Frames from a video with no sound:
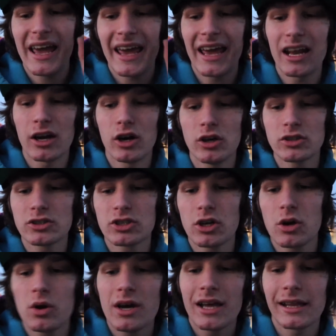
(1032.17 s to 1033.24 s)
And
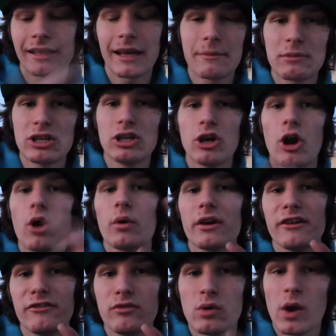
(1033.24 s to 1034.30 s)
also let me know
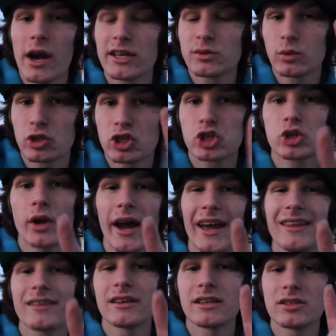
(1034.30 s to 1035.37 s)
if you guys will try
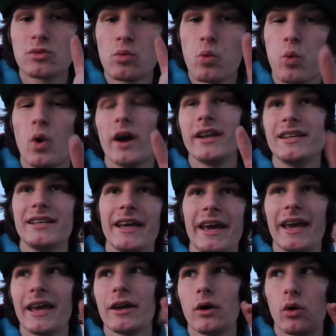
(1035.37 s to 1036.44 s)
this one
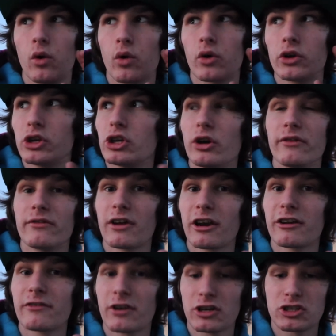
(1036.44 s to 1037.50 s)
day or, you know,
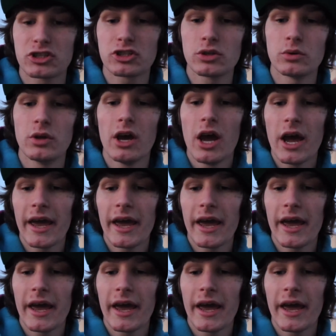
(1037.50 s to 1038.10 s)
very, very soon.